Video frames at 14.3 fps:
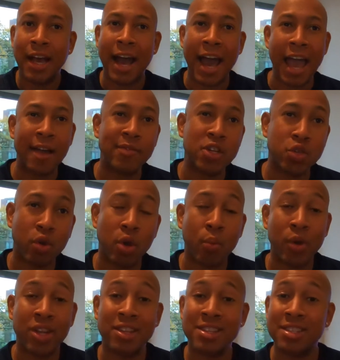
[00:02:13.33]
I have Detroit
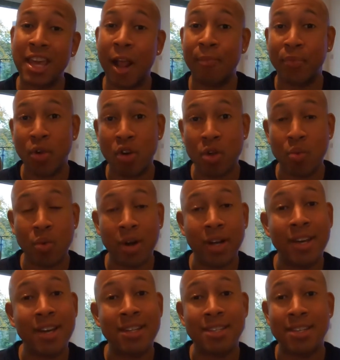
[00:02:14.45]
winning this game
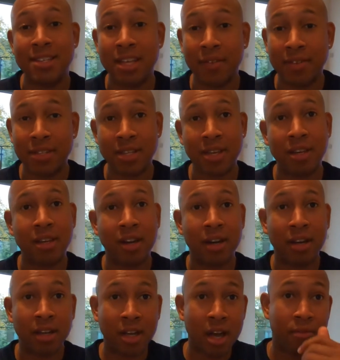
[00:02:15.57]
31-17,
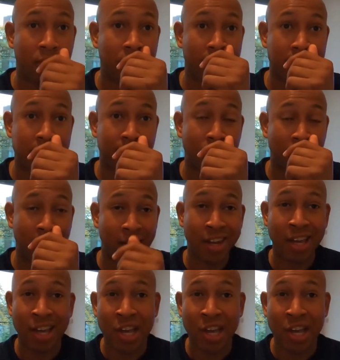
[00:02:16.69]
covering that spread.